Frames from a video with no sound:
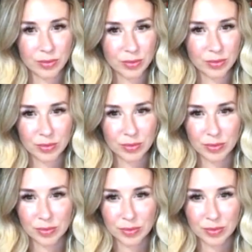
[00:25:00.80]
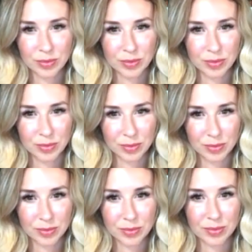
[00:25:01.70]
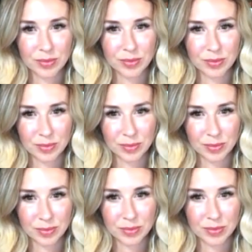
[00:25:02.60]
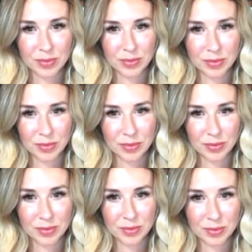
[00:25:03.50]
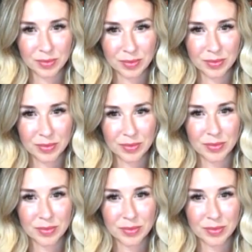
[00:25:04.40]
The person shown says nothing.